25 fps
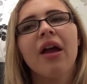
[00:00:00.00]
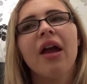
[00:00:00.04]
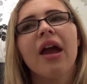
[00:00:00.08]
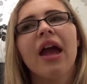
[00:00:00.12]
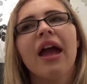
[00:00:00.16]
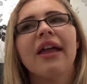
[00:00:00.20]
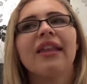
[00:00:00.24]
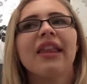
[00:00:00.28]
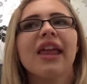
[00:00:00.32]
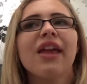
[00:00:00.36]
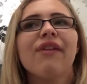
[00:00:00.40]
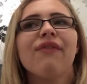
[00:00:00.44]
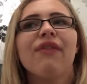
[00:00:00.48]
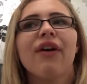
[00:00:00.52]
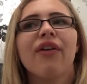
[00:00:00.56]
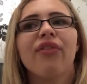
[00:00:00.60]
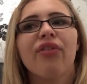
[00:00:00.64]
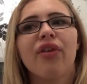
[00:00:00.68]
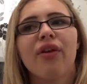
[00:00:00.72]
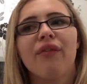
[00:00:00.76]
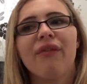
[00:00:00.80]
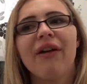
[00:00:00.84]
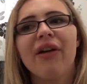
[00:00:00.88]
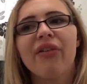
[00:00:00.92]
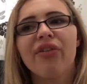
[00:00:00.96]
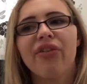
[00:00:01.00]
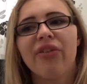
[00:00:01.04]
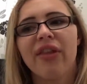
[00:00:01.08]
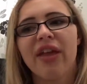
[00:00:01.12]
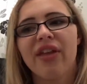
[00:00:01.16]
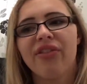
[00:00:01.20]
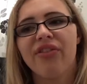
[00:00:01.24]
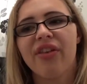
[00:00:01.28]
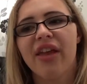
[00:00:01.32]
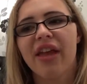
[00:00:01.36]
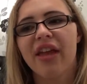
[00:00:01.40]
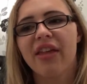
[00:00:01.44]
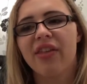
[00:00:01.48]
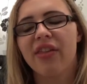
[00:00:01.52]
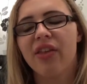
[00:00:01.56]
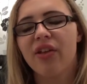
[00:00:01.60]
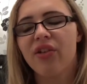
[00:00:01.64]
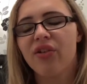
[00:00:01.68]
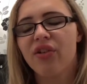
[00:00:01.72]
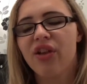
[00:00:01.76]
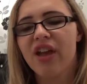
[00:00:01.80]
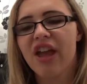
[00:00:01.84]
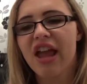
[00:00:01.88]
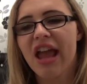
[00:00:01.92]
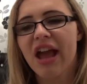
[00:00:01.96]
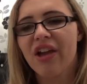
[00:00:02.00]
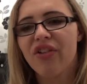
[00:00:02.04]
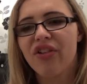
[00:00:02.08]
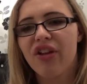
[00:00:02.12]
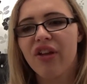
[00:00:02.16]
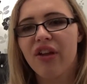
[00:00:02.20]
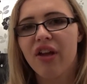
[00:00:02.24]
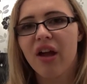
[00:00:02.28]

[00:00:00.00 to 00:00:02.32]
and he finds her fascinating that he actually